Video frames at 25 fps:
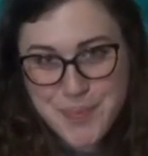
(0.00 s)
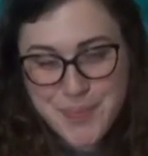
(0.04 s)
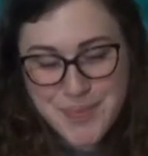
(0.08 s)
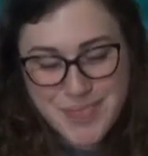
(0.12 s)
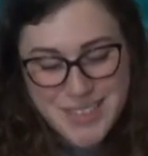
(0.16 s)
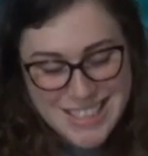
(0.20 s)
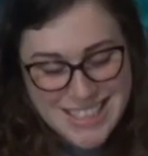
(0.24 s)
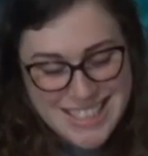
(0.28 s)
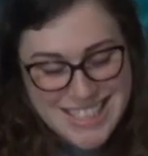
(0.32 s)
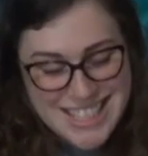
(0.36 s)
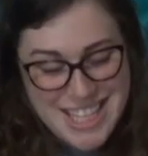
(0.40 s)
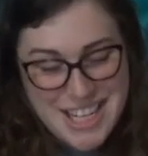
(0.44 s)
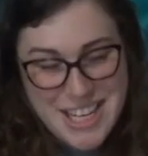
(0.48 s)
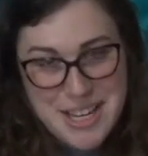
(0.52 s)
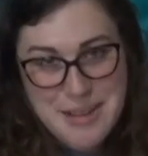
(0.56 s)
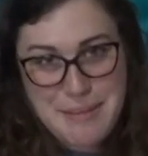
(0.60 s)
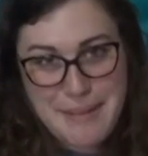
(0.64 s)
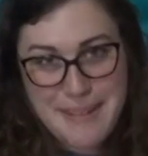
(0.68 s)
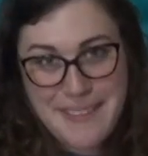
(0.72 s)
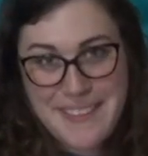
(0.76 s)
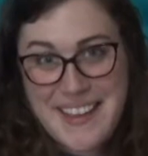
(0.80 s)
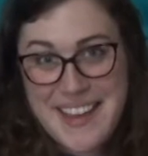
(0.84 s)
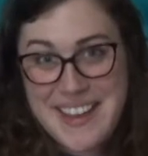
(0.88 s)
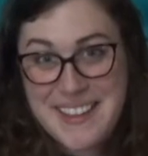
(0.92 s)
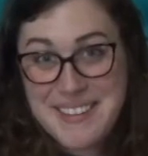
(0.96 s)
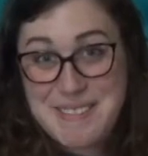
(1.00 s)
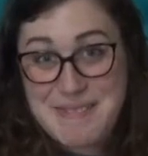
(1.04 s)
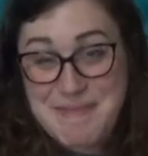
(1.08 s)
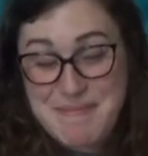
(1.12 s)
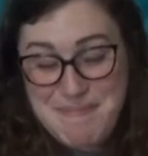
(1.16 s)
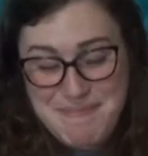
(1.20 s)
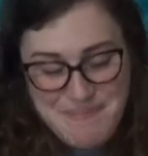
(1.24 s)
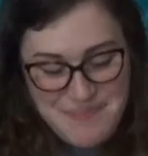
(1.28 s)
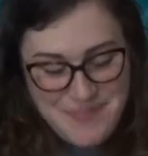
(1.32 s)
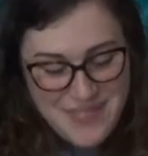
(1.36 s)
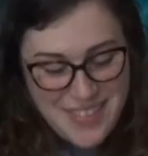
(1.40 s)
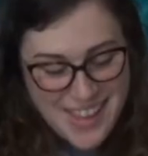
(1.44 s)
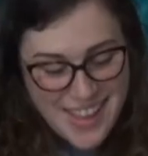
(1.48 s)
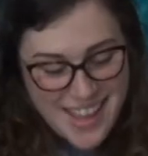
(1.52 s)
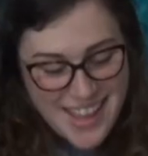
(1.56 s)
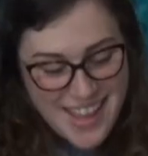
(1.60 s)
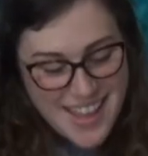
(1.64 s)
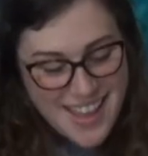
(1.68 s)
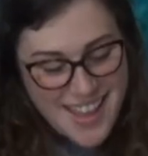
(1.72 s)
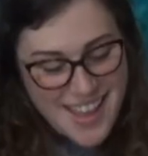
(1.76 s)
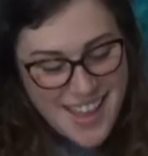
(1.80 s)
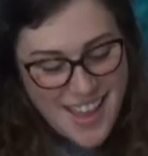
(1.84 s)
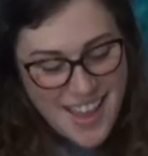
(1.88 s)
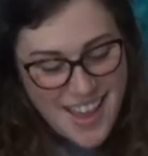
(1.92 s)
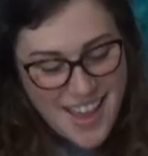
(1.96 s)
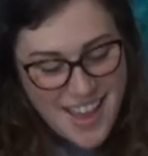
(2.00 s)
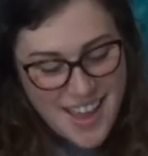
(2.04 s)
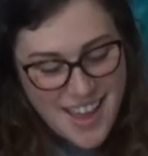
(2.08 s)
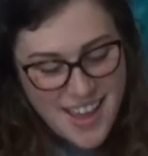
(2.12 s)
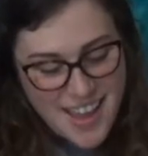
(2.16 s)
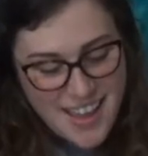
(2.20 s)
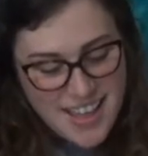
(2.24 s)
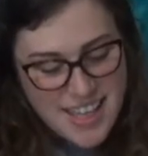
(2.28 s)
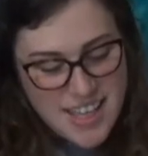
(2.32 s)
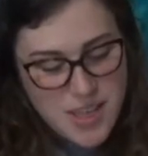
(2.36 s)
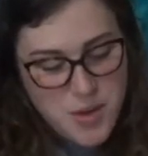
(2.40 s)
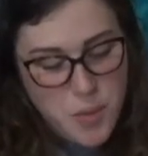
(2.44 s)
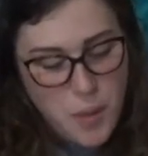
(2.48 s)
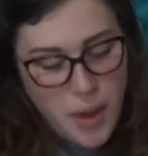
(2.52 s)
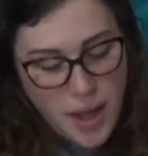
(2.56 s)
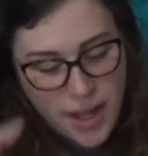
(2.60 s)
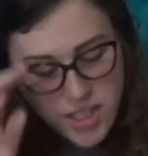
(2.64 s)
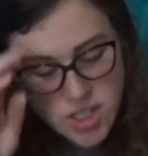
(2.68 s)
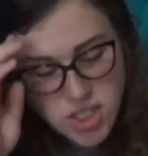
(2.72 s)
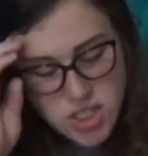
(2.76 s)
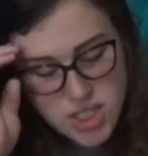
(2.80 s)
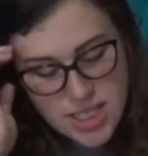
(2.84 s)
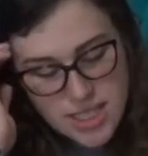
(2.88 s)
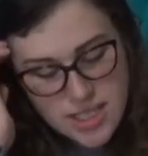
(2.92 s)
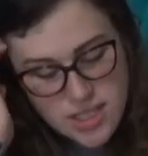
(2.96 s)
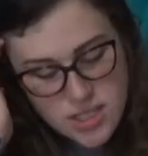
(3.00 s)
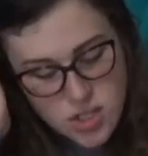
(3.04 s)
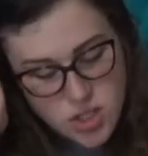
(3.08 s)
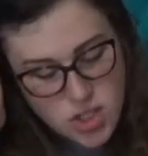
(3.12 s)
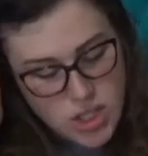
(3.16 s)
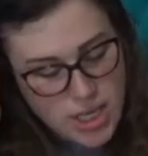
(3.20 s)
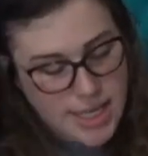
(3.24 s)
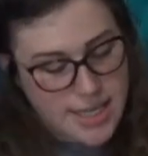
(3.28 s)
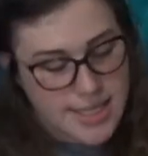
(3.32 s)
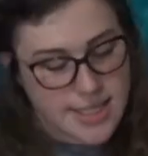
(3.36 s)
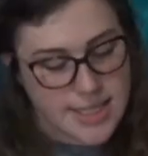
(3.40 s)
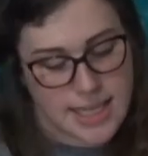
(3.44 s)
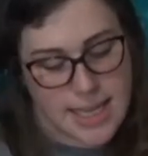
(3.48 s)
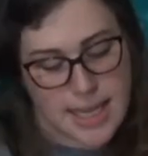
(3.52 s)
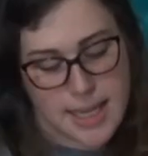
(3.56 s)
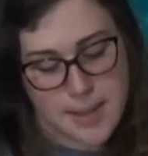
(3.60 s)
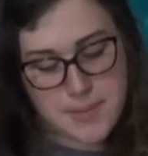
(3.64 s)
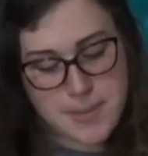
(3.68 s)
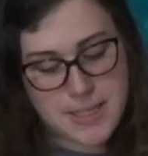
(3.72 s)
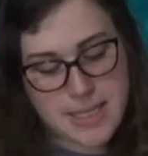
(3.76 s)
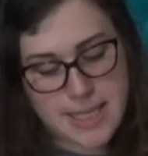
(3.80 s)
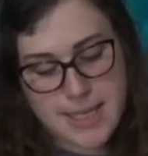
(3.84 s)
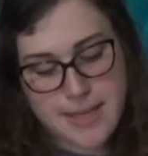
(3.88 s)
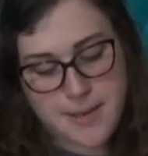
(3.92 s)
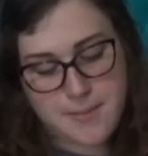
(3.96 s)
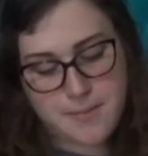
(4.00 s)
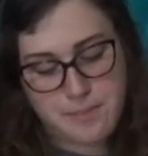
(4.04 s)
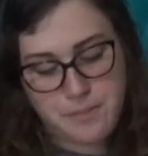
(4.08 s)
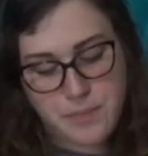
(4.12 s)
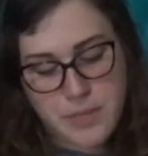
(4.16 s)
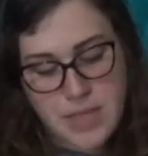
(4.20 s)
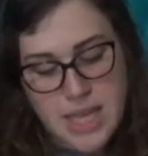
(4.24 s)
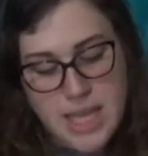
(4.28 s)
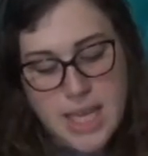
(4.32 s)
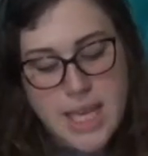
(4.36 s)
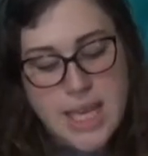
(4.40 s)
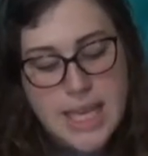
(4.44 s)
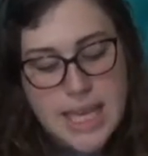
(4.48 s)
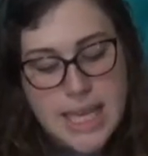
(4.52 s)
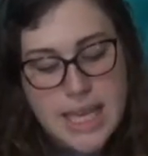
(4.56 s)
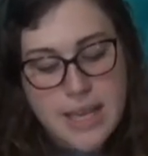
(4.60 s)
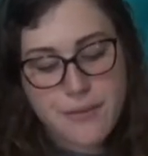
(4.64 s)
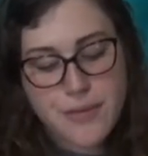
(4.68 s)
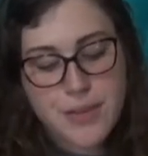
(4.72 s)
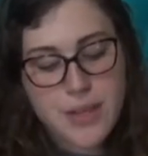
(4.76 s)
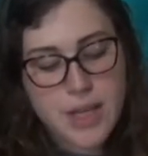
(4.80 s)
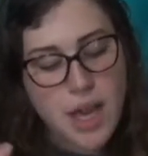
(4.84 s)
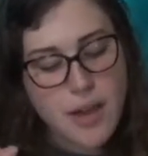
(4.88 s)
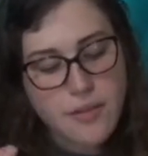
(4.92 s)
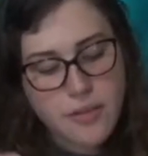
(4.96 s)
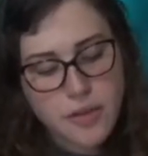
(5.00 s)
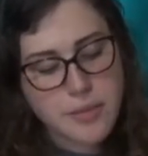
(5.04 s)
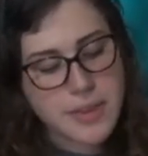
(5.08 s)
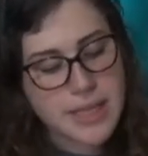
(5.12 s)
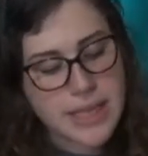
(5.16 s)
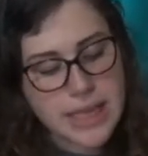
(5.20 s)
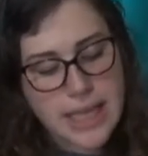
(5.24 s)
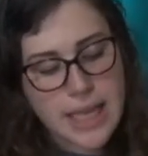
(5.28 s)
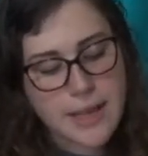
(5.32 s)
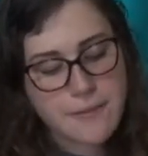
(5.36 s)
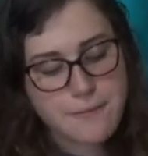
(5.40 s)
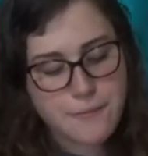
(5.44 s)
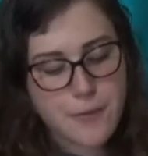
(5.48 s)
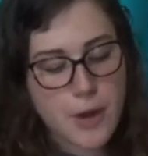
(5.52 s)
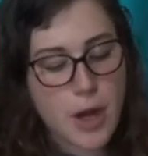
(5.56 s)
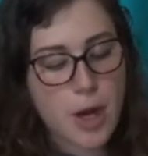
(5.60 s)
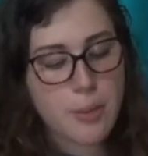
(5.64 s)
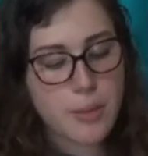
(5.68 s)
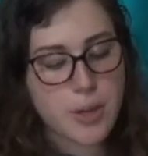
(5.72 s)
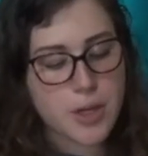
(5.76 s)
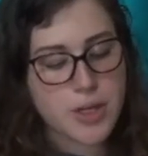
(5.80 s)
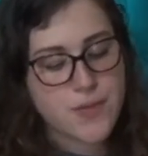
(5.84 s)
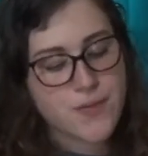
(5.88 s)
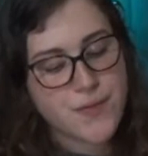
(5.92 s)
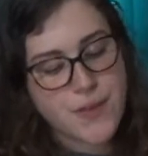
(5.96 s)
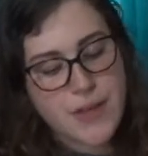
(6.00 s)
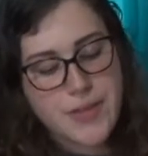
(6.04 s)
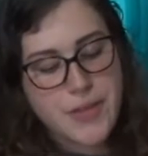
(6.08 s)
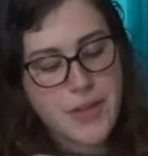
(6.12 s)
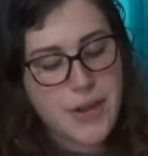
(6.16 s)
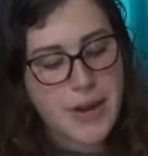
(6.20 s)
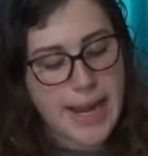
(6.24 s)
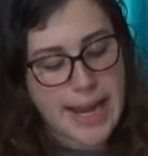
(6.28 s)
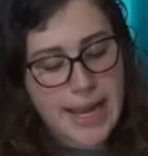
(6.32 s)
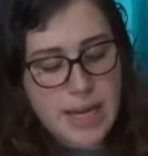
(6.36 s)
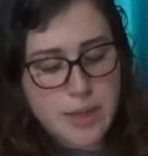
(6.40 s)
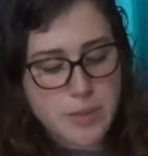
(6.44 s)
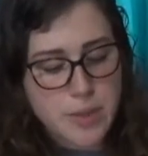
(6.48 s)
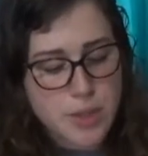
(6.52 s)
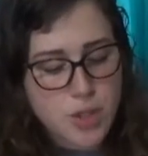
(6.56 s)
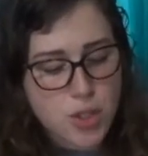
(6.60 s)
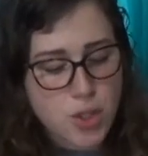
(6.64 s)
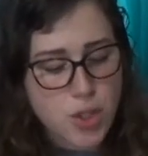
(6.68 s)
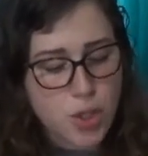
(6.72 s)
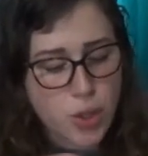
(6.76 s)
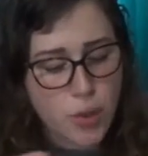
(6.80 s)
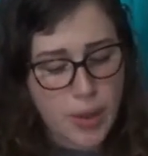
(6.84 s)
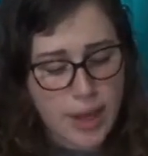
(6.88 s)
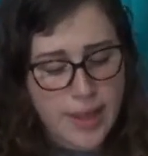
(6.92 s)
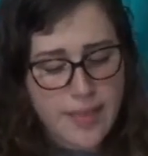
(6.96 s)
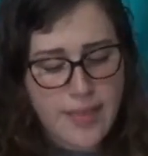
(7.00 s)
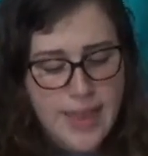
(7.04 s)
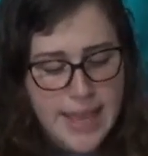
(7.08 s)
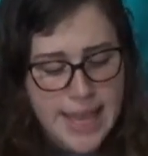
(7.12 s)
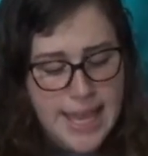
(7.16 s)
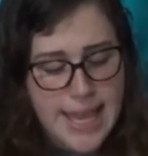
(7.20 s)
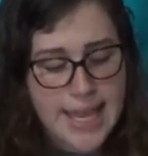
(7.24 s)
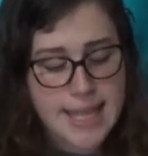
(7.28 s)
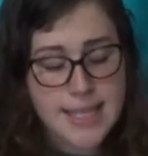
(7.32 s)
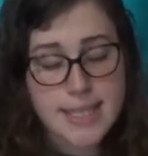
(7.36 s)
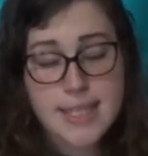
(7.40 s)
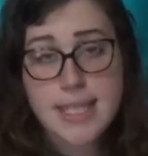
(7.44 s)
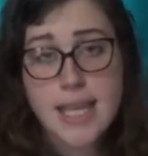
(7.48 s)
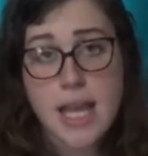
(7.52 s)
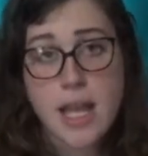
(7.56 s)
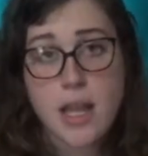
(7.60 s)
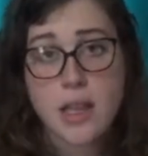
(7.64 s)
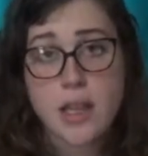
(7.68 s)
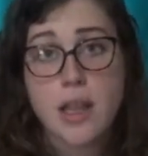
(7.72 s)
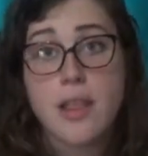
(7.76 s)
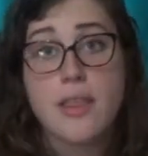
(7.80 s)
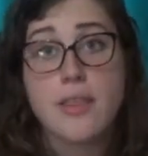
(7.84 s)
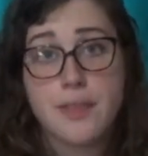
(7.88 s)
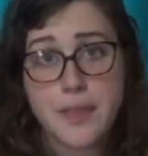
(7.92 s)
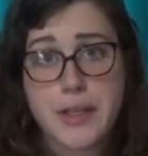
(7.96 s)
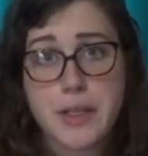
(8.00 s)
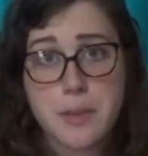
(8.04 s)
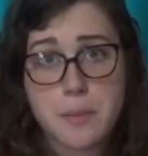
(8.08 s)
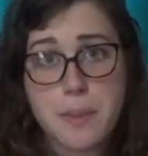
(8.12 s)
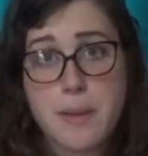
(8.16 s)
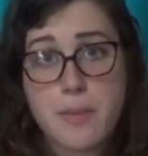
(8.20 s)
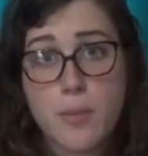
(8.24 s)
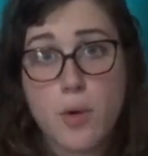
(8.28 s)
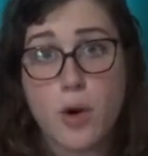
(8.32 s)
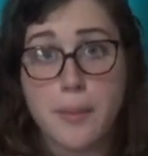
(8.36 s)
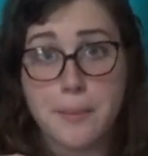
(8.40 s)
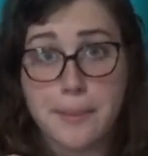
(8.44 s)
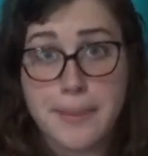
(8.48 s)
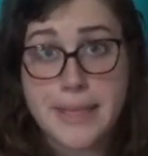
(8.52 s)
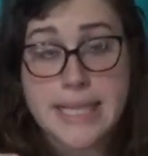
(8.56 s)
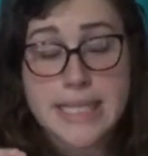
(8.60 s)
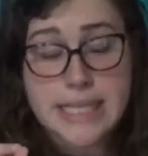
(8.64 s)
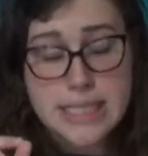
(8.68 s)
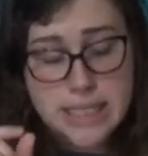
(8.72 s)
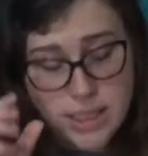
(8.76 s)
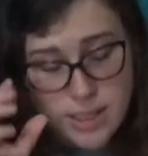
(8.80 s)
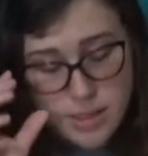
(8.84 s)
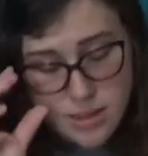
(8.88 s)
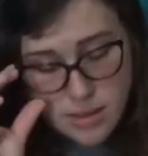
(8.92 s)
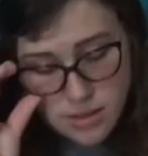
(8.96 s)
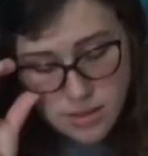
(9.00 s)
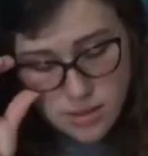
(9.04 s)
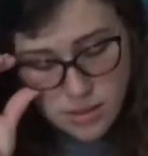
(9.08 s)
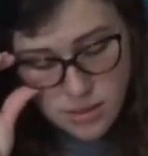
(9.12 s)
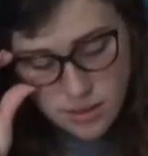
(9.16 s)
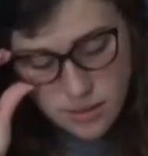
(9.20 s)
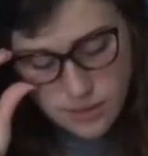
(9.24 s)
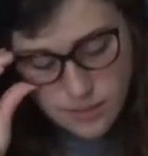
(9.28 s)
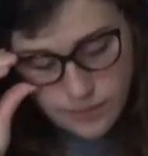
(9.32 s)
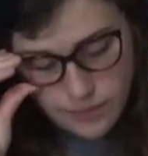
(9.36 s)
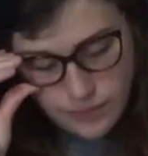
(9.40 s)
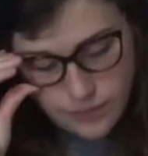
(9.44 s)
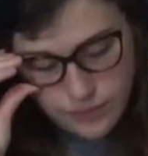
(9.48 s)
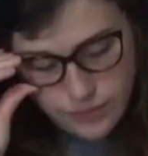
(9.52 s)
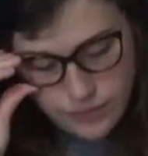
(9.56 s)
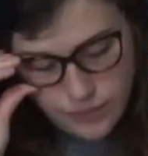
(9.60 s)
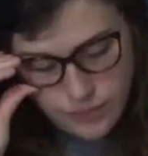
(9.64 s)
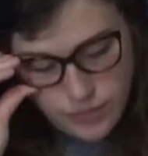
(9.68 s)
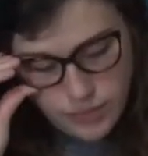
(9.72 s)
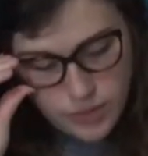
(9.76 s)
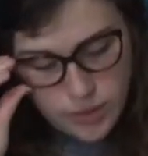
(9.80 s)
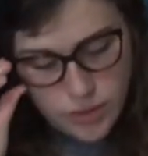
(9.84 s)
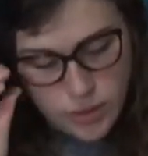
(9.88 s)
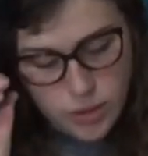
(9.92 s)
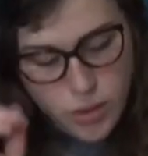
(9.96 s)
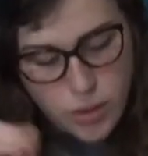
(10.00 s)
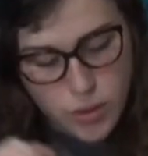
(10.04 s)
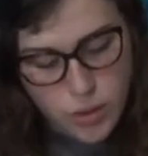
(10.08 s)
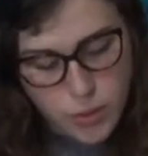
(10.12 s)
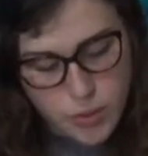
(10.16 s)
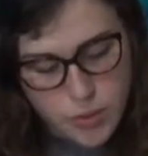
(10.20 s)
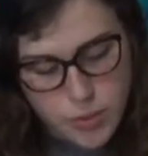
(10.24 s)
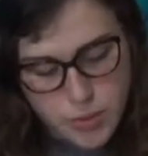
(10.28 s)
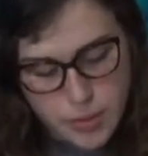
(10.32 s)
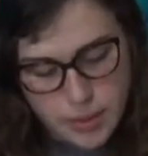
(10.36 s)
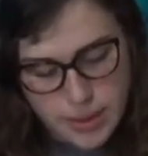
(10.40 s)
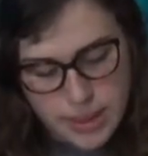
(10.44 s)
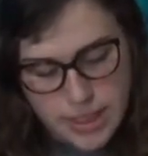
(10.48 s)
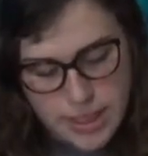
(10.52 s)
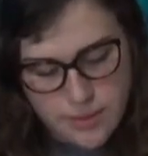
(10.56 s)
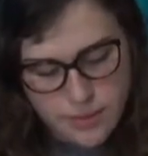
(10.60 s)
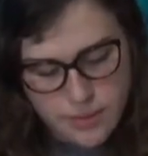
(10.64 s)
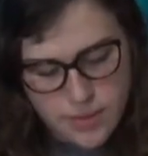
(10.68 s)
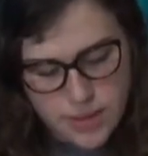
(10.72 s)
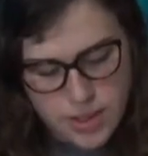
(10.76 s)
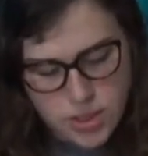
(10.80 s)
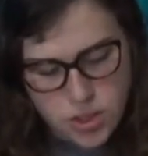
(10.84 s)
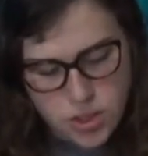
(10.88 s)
Sorry about that. He watched as Jen typed in, if the government let farmers feed their animals the grain they can't sell, there'd be more meat. Luke was relieved that